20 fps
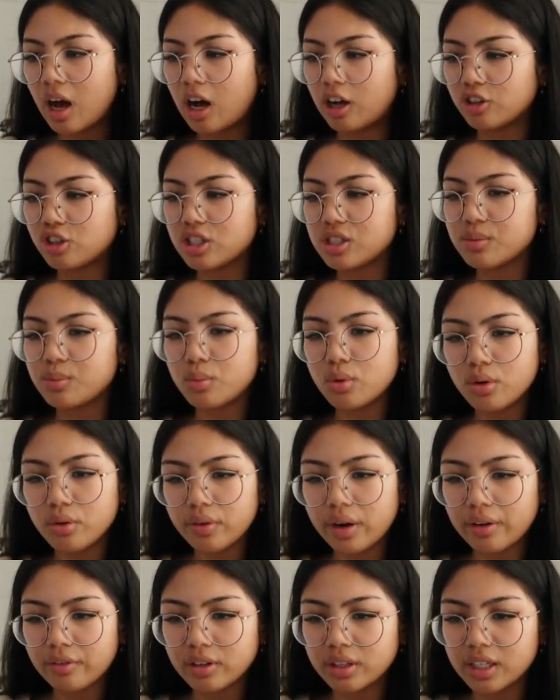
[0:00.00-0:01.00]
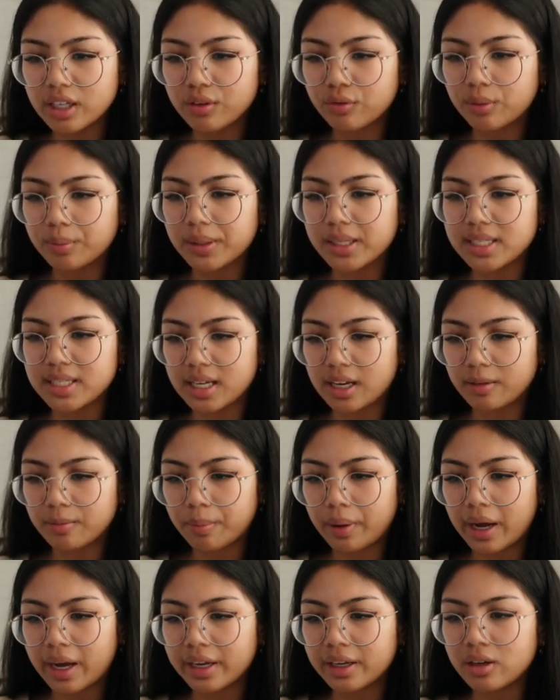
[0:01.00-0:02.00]
I'll just move everything from the done
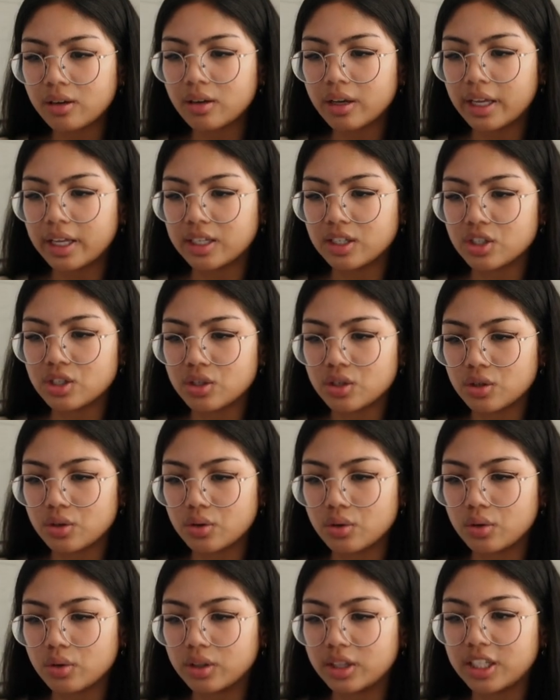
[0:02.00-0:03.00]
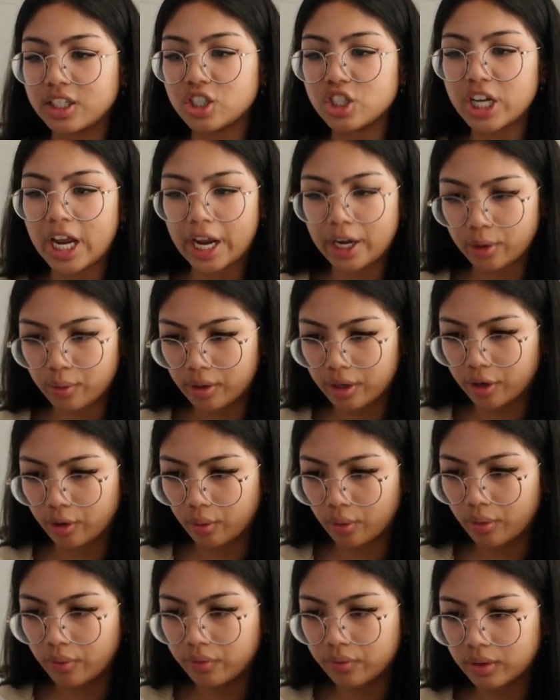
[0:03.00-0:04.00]
pile into the January
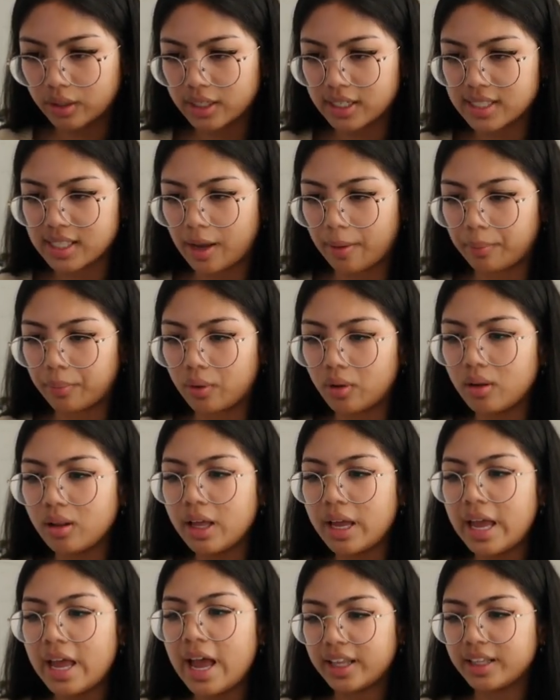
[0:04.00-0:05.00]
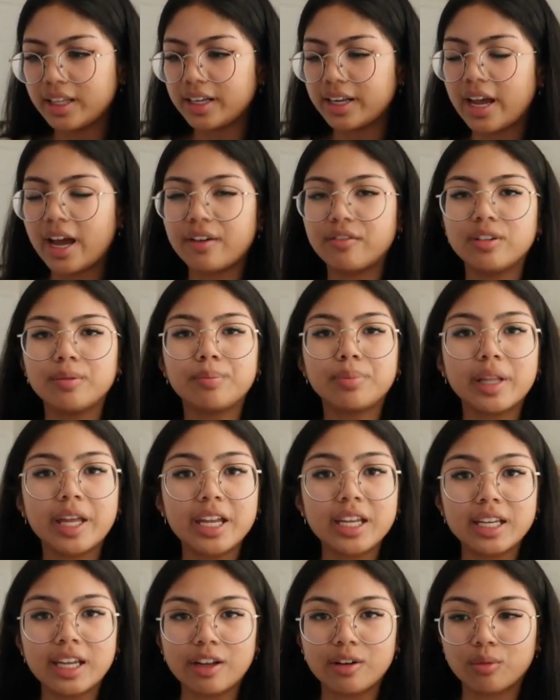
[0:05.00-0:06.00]
group, for example, and then have it
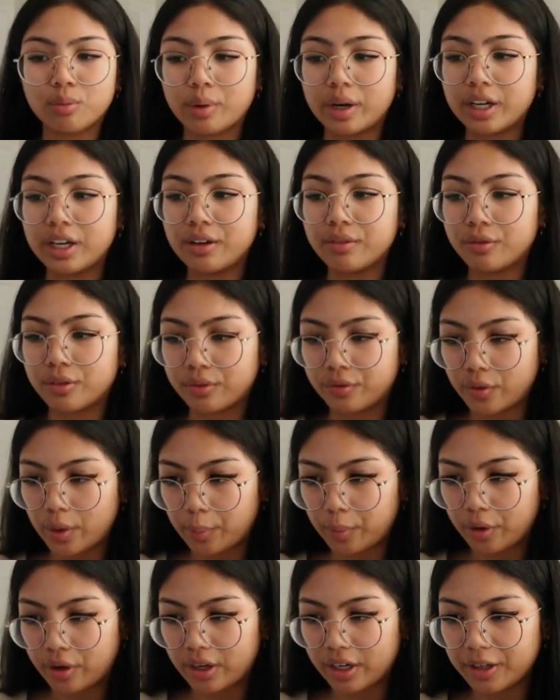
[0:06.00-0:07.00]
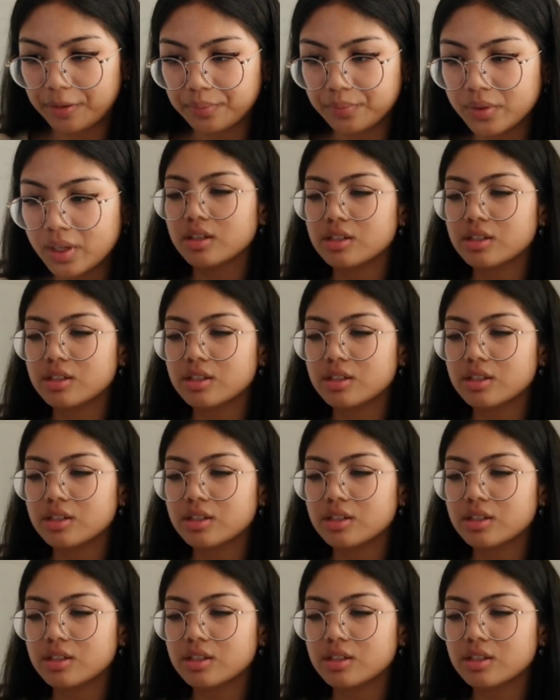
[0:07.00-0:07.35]
blank and ready for February.